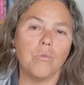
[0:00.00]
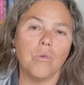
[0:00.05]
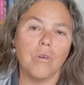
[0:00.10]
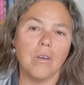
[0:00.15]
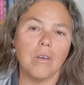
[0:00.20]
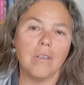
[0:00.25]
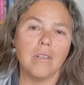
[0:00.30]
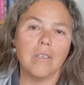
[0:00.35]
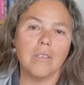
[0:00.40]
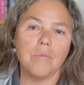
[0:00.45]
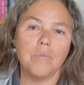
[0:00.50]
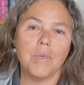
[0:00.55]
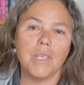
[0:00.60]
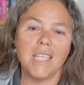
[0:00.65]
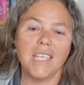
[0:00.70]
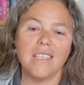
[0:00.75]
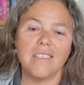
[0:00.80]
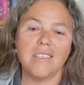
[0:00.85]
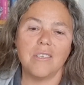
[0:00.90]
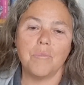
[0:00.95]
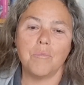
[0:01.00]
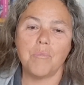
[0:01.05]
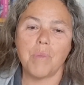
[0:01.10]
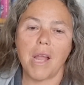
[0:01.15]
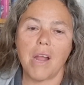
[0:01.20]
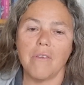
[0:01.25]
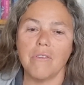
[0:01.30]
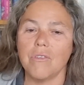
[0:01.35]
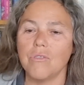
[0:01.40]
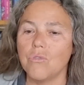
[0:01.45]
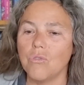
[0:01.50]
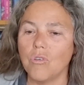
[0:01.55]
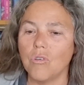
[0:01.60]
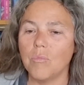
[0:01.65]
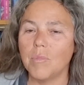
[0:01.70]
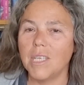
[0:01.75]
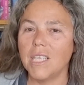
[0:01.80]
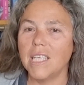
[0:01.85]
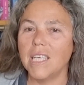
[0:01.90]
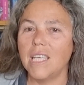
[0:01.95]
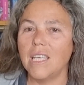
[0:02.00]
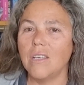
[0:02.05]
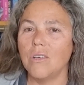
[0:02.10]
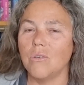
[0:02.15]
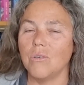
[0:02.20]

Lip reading: world, but is it paranormally,